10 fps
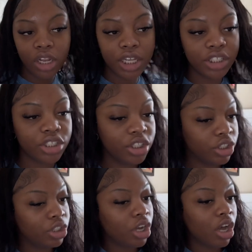
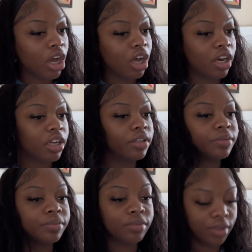Listen, daughter,
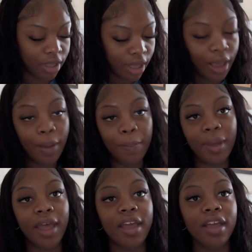
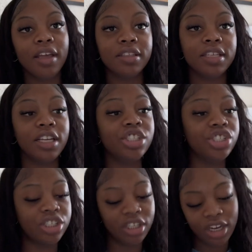pay
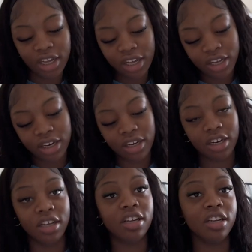attention,
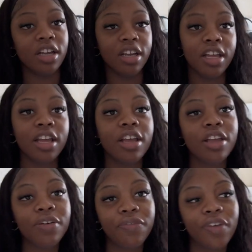na-na-na-na, hear
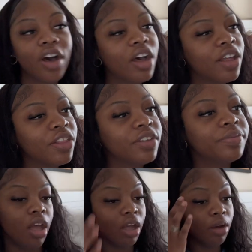your father.
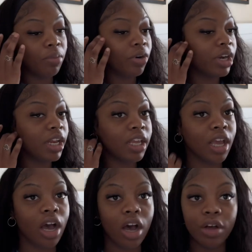Good morning,
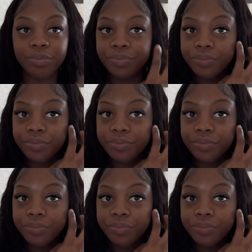y'all.